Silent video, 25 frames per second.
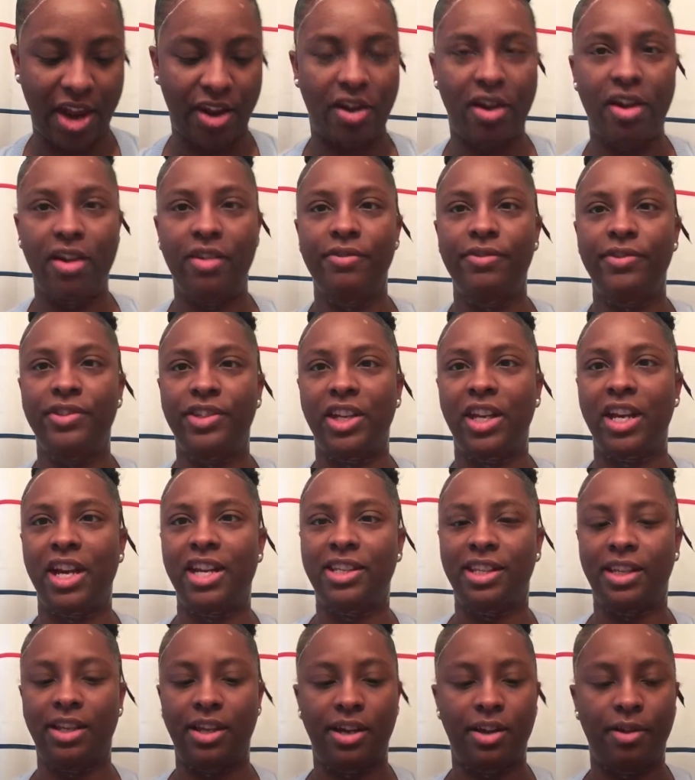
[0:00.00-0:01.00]
that off so you
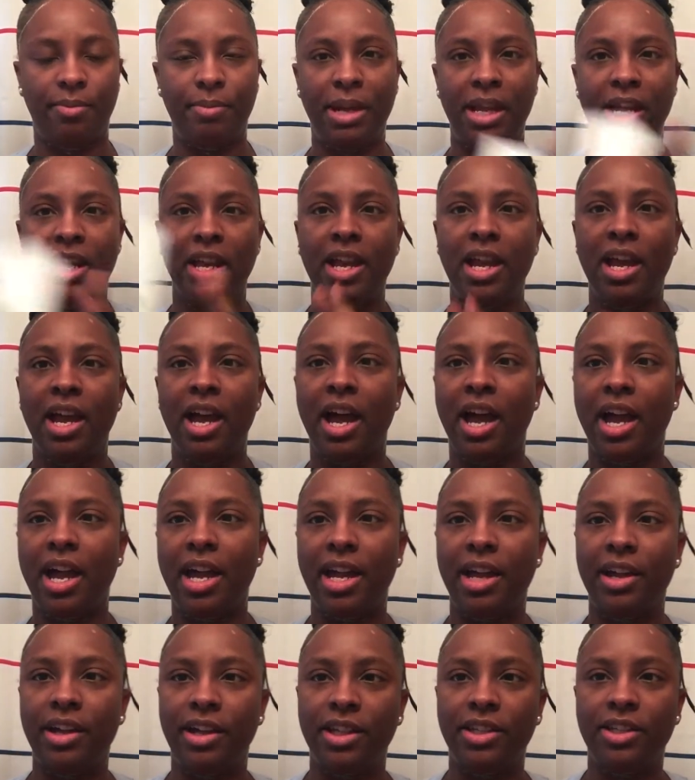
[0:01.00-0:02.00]
guys can hear me,
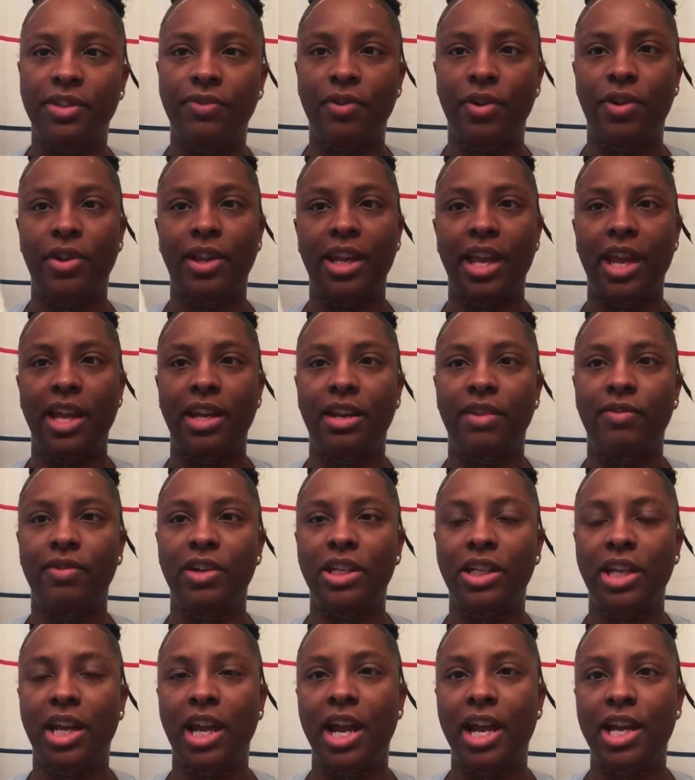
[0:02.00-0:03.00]
I exfoliate
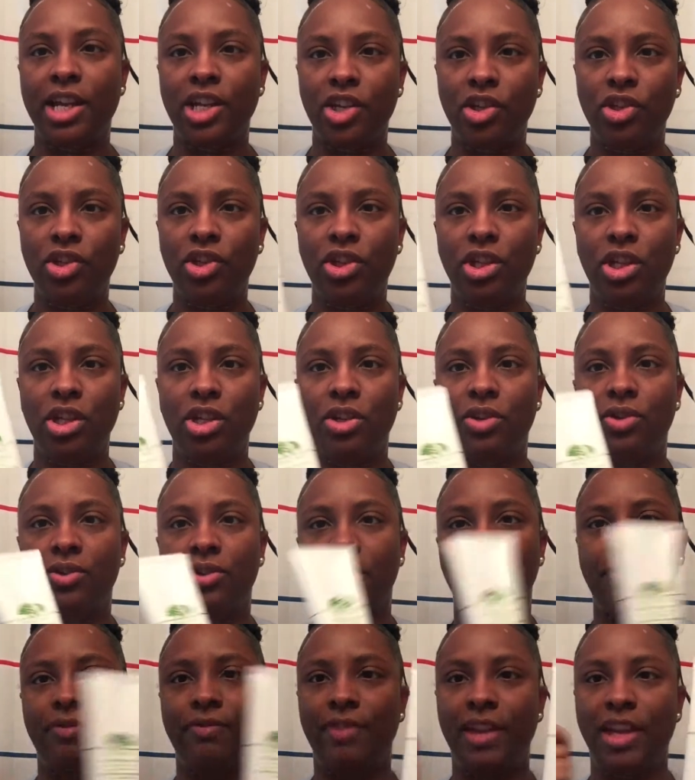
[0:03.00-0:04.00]
every day. I used to
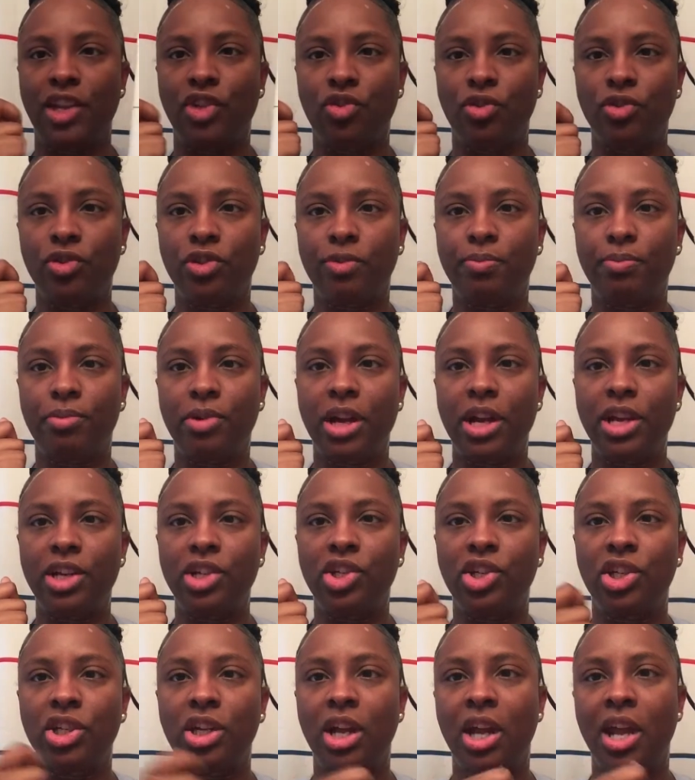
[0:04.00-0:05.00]
use a facial
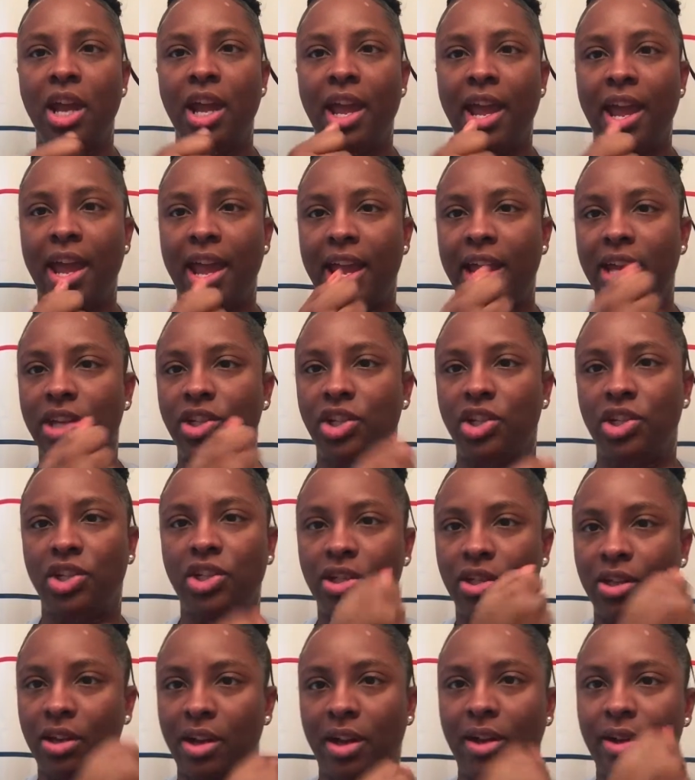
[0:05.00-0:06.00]
brush and
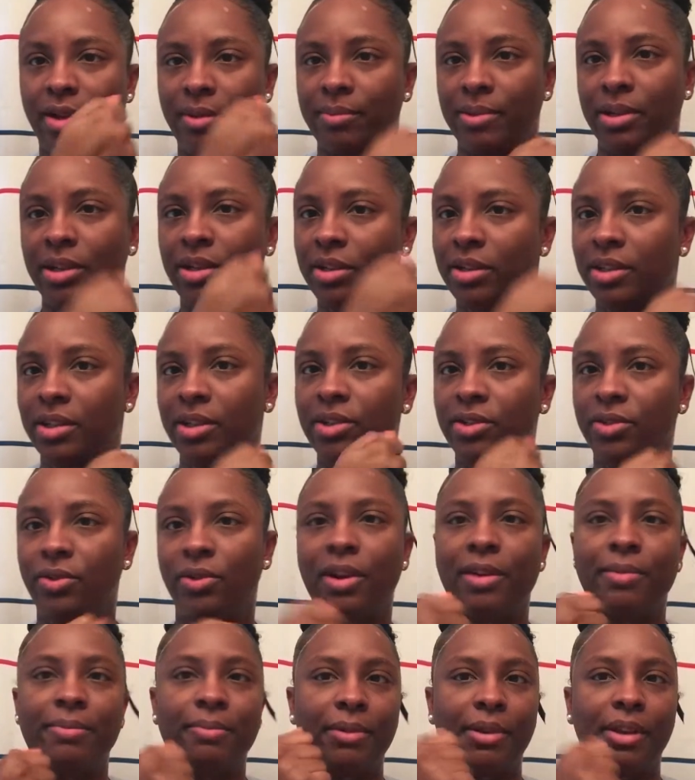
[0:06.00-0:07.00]
just um,
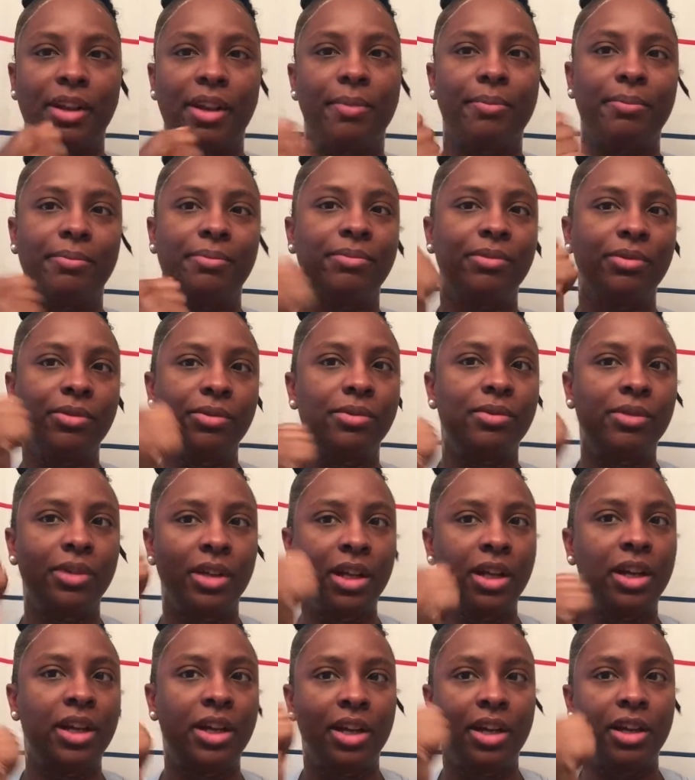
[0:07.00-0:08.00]
scrub, um,
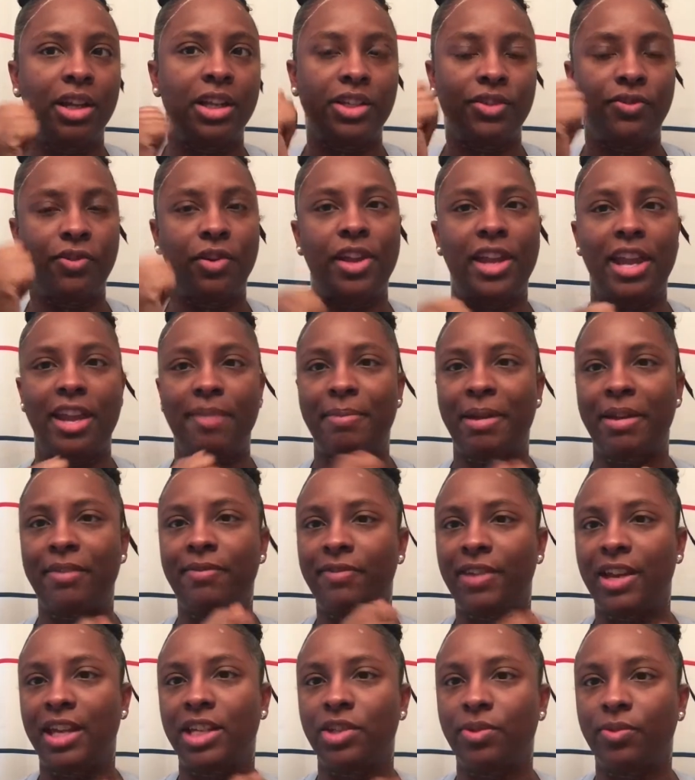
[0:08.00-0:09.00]
exfoliate my
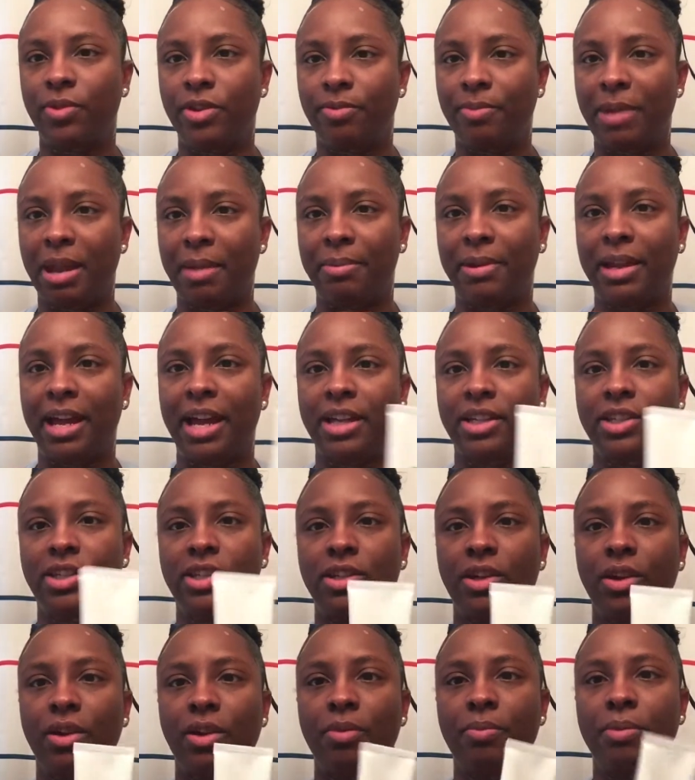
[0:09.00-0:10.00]
face with my black
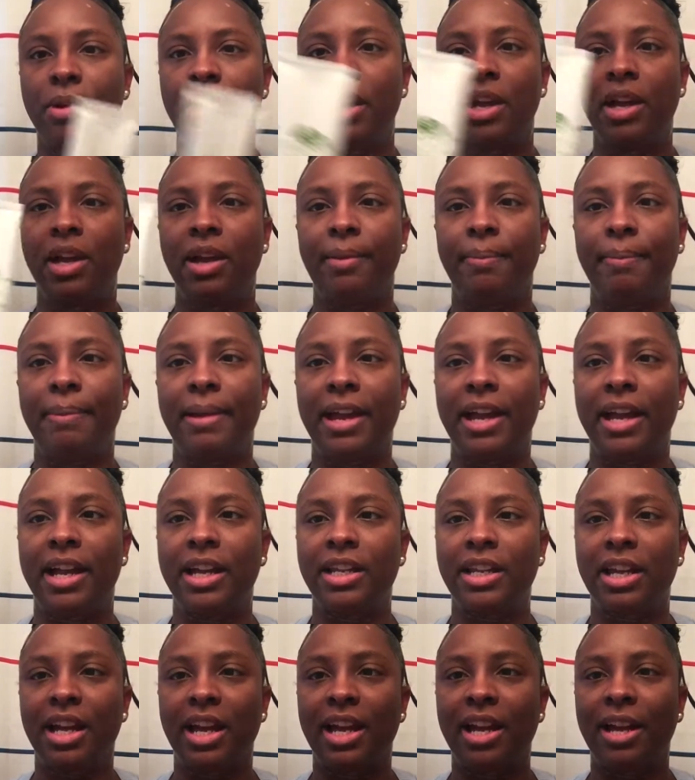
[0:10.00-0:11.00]
soap,
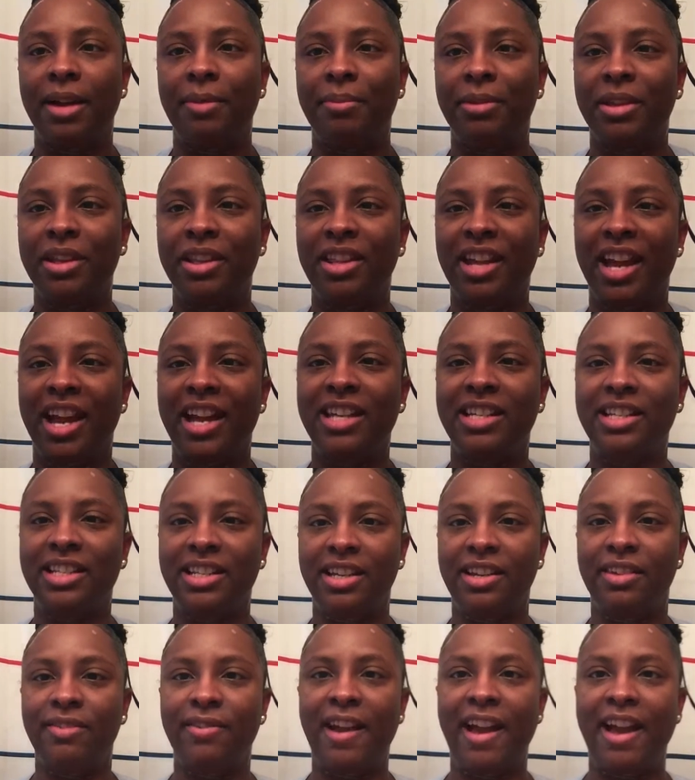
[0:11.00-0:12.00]
but um, the
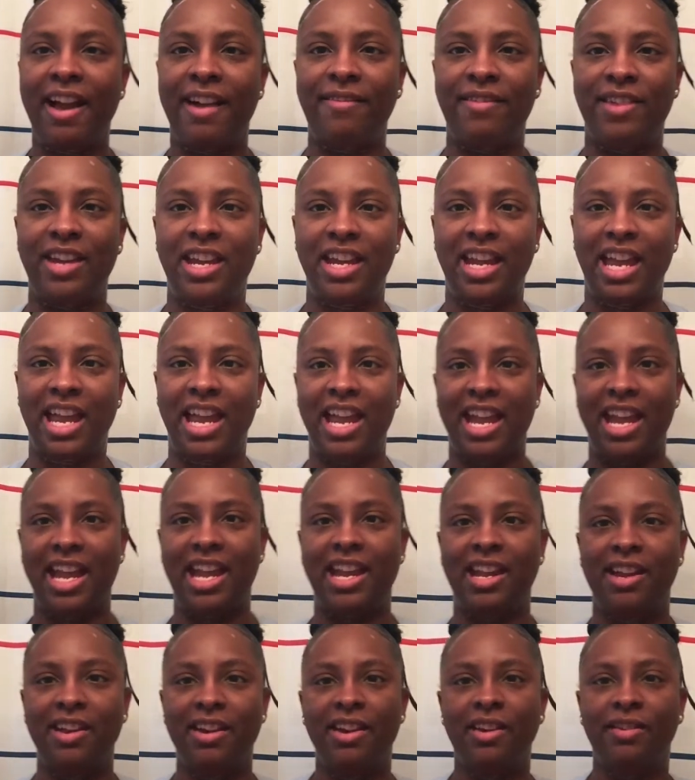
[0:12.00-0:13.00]
idea of having
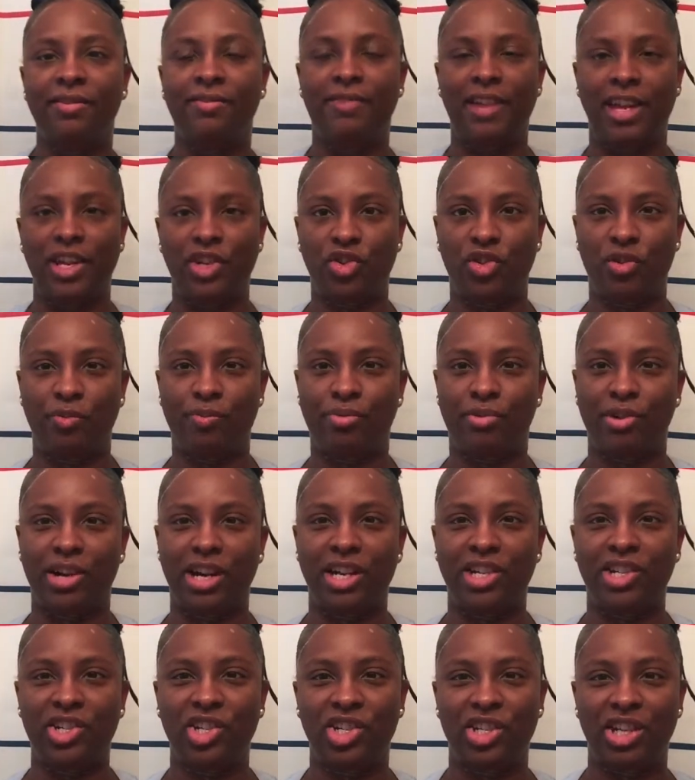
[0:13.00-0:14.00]
a facial
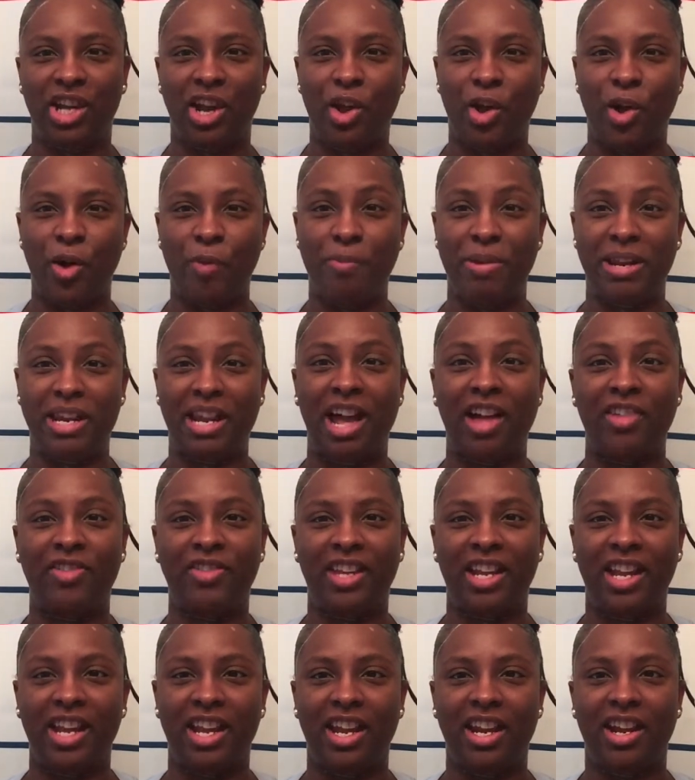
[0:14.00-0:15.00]
brush open out in
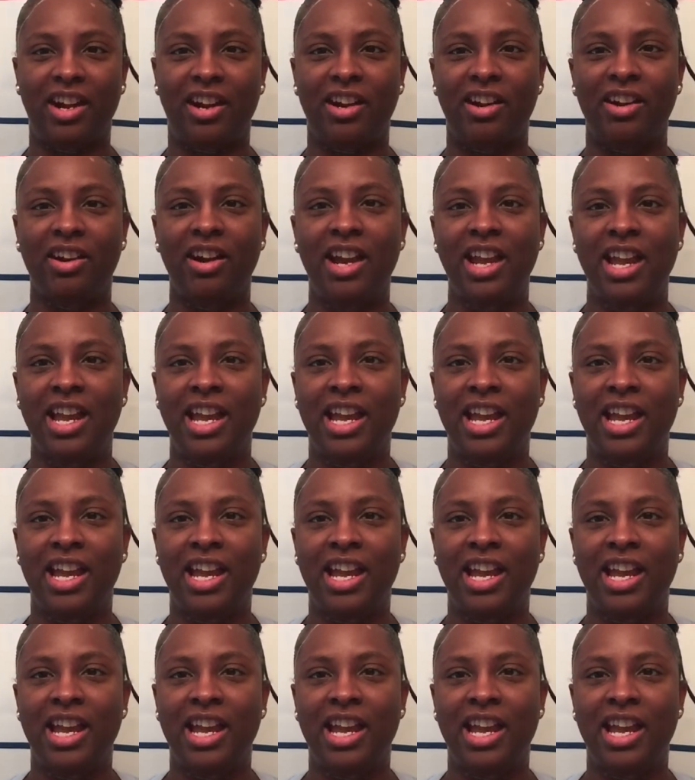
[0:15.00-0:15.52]
the air